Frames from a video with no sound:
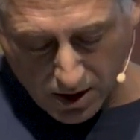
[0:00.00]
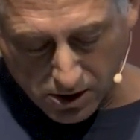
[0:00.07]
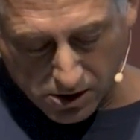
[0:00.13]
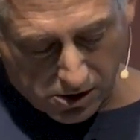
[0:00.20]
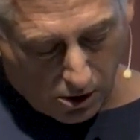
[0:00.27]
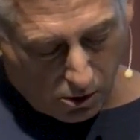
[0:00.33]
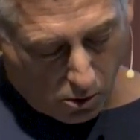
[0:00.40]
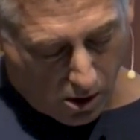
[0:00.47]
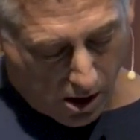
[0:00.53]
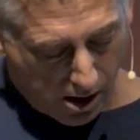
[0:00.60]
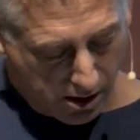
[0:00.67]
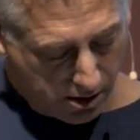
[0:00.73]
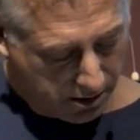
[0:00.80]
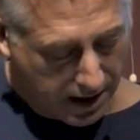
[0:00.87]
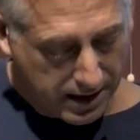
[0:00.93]

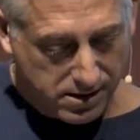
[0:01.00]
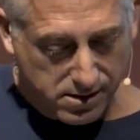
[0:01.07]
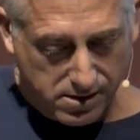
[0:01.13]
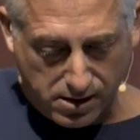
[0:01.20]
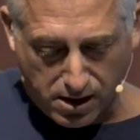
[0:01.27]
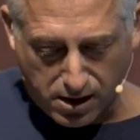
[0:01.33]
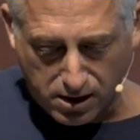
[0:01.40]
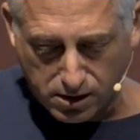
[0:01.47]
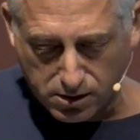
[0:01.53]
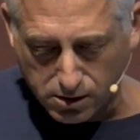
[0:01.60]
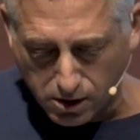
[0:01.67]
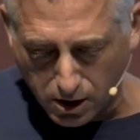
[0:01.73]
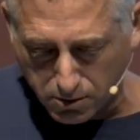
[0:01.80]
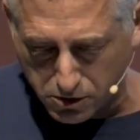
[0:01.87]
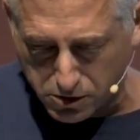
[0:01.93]
So that's in
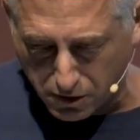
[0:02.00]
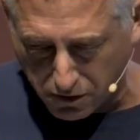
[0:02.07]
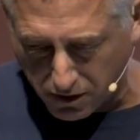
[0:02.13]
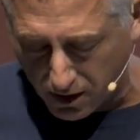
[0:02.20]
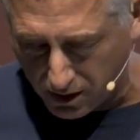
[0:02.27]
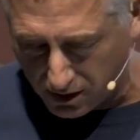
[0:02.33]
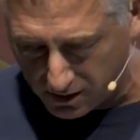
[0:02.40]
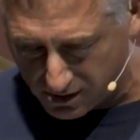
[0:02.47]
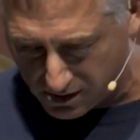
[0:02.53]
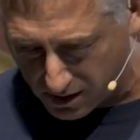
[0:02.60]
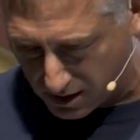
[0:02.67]
terms of these.